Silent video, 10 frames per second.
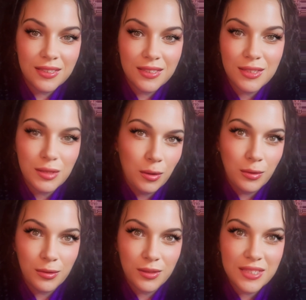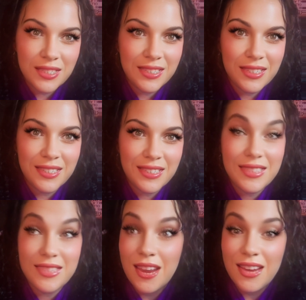Songs,
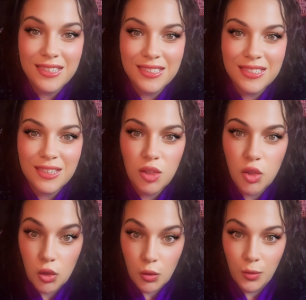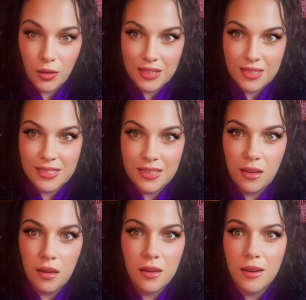signs, stories,
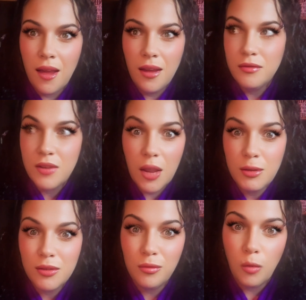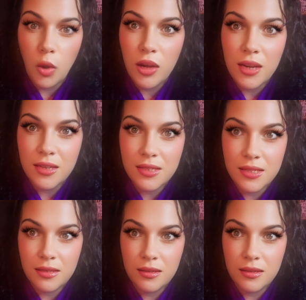carved out of warnings.